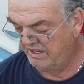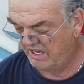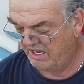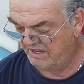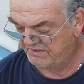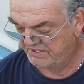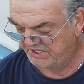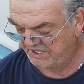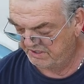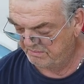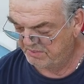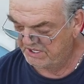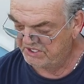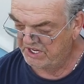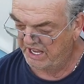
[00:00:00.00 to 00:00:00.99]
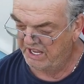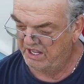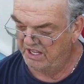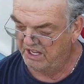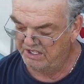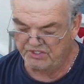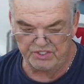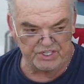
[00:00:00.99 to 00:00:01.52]
I've seen
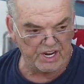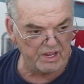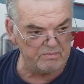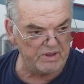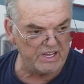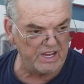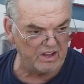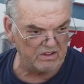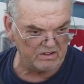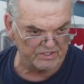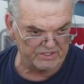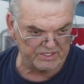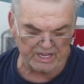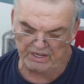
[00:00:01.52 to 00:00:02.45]
JBLs